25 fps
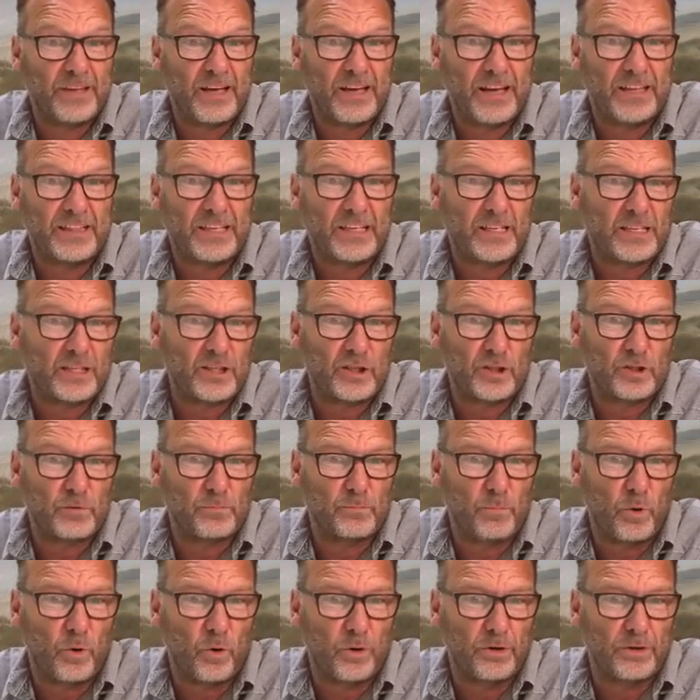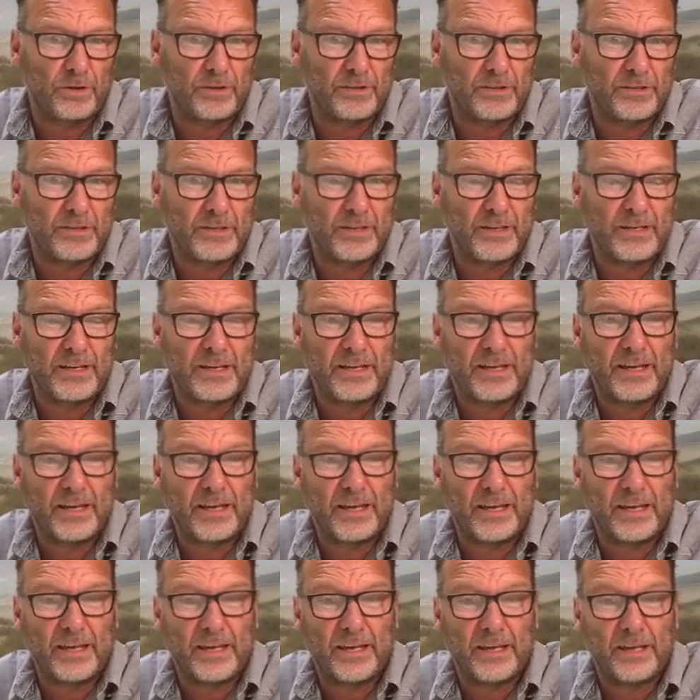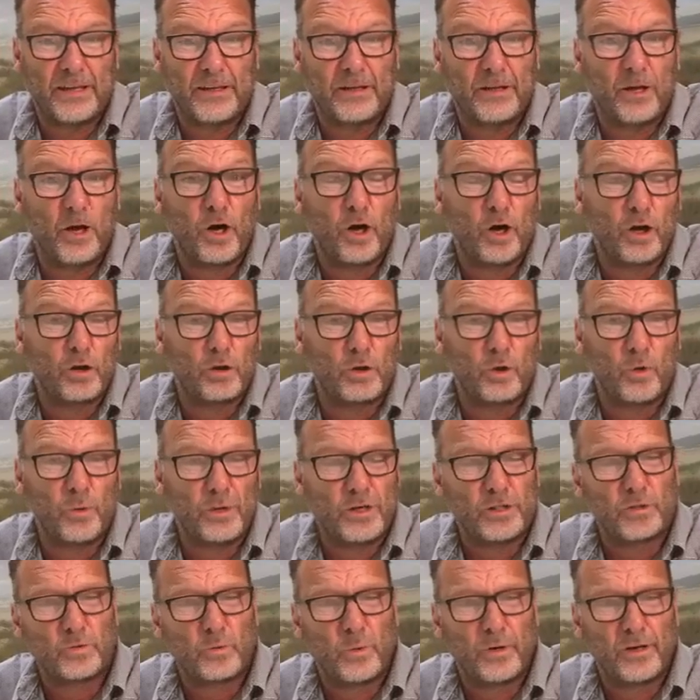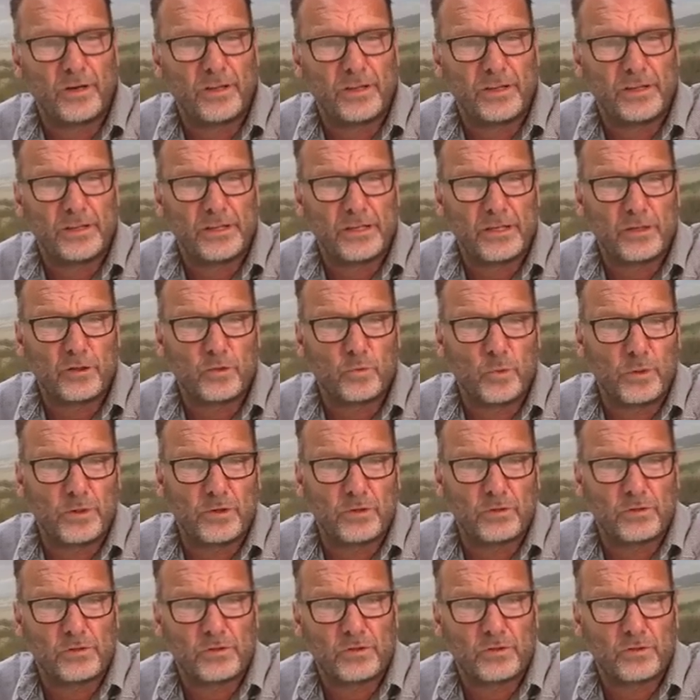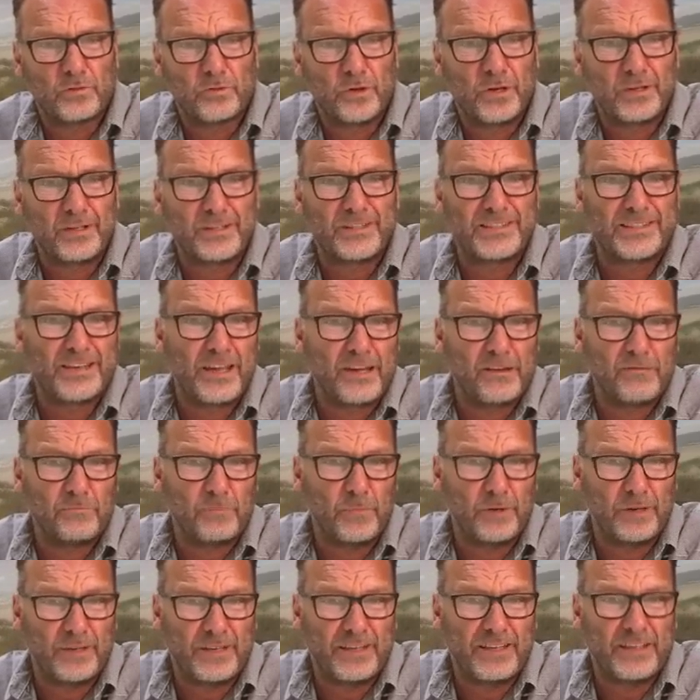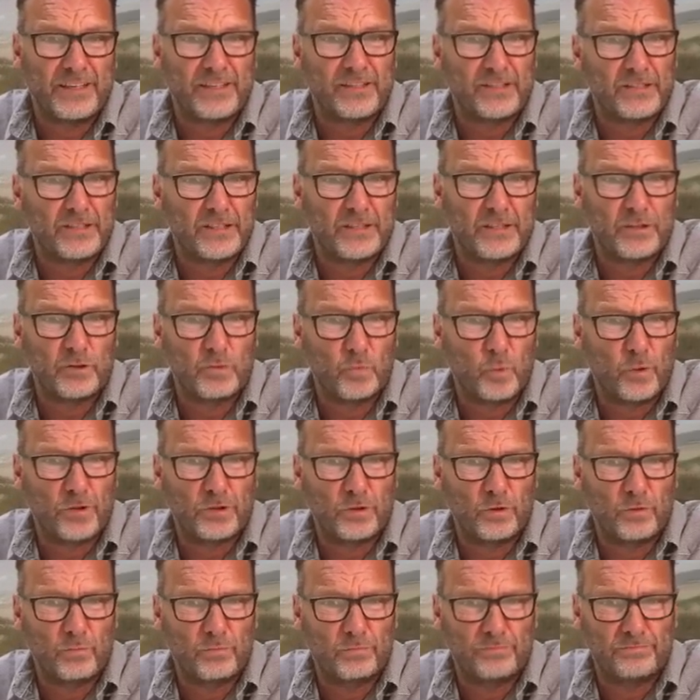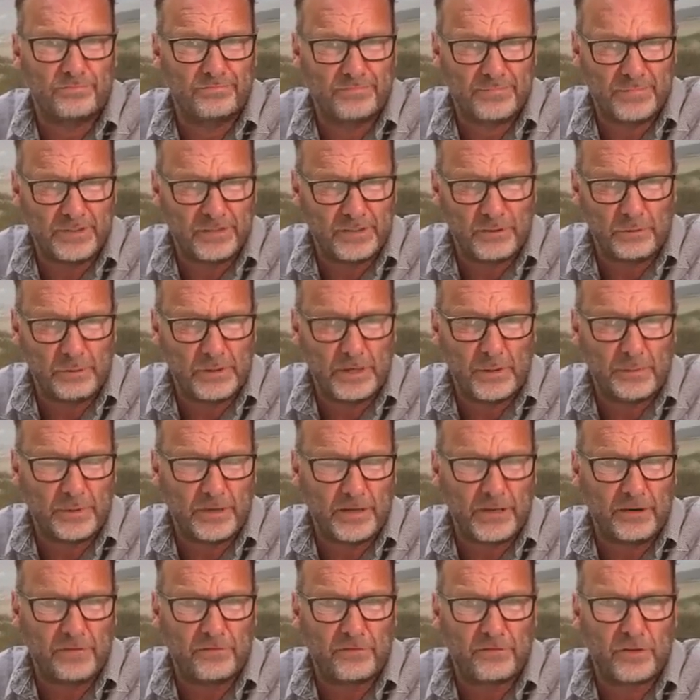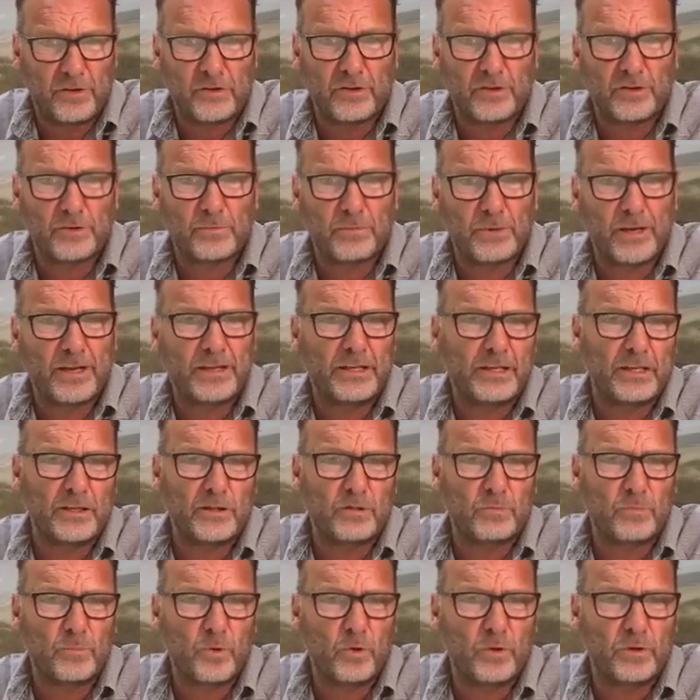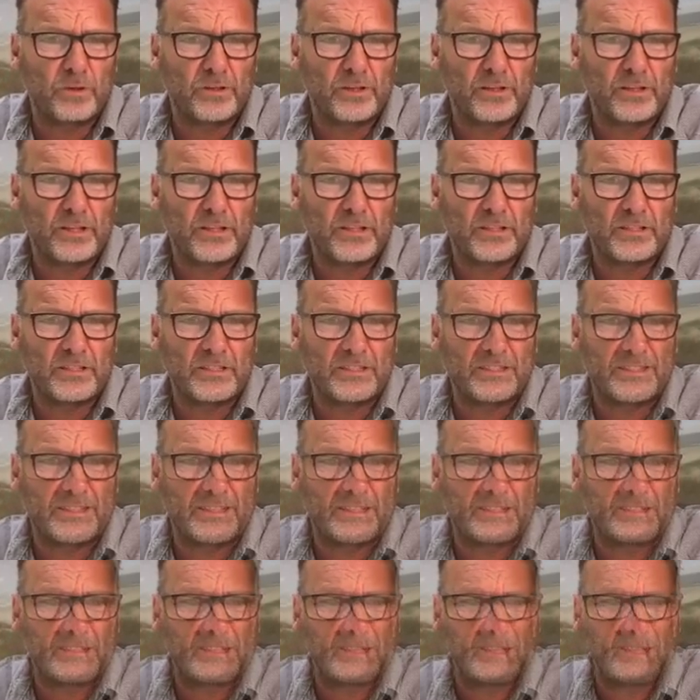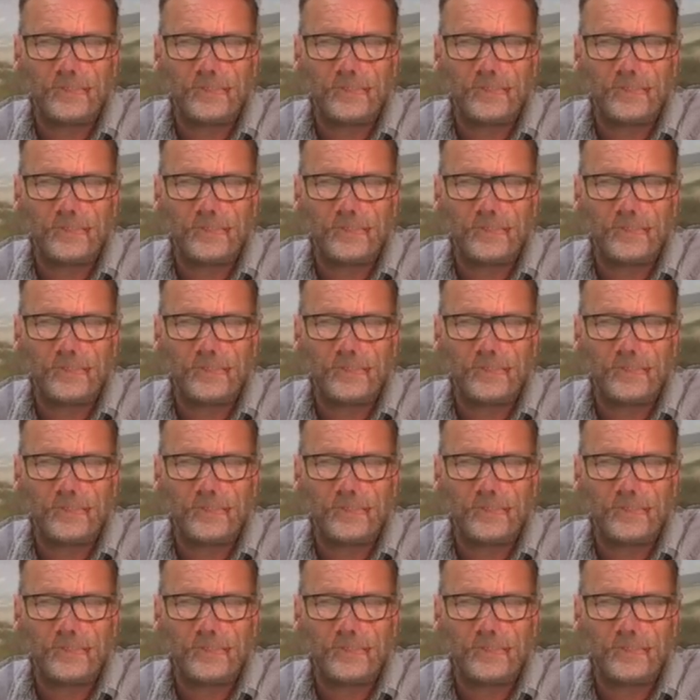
I think this is important. Although it's one of the things when you're trying to save money is what you eliminate first, but I think it's important that these exist.